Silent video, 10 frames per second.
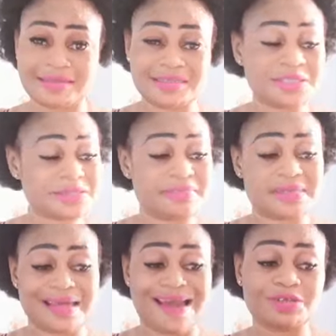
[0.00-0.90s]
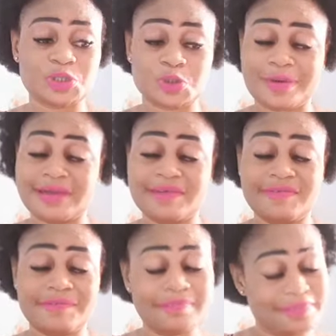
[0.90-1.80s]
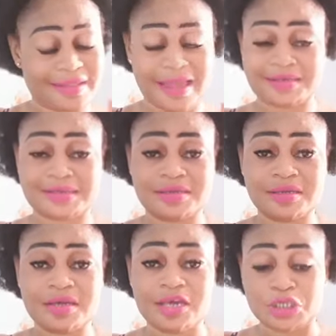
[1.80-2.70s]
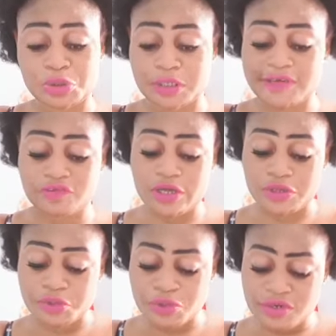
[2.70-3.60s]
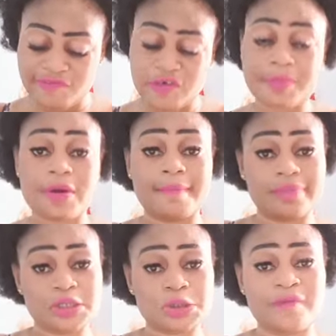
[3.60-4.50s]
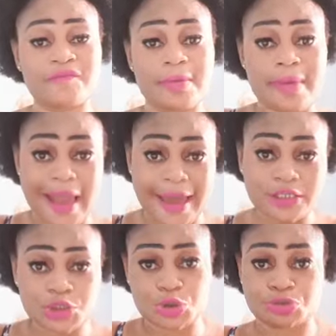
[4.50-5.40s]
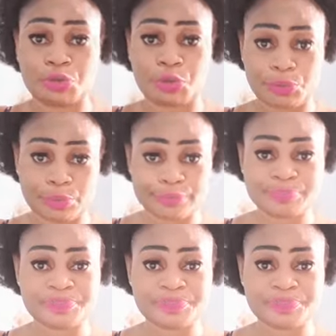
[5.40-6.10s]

This cream is actually nice. It will give you a uniform complexion from head to toe.